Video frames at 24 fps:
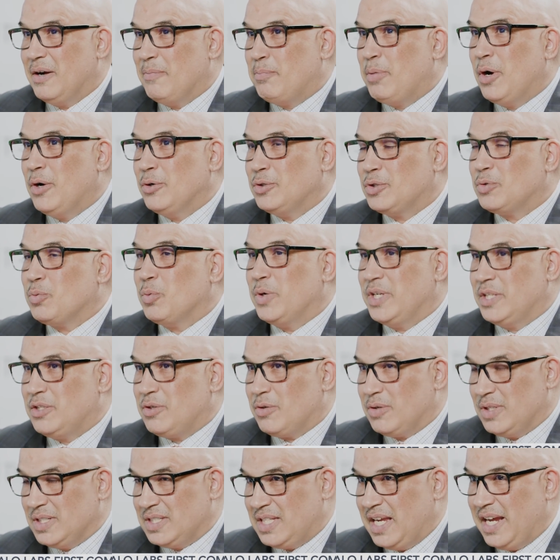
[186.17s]
post
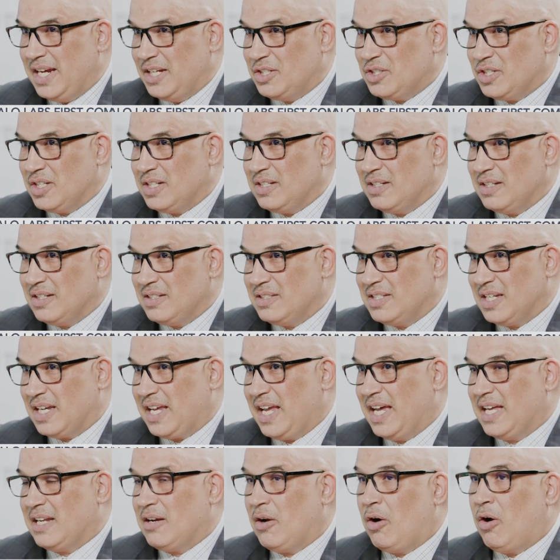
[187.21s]
winterization to
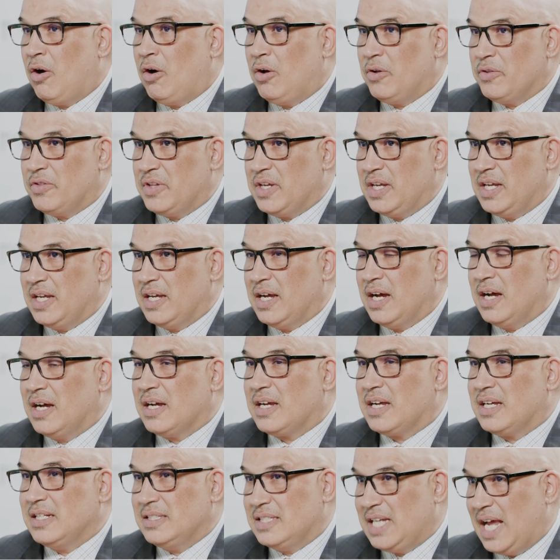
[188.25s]
get all the uh,
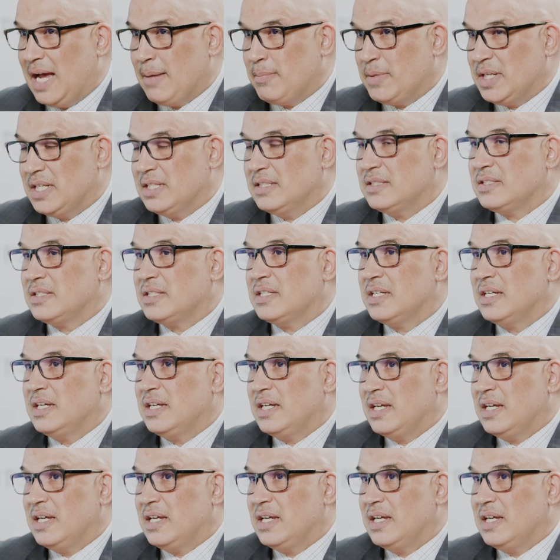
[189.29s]
contaminants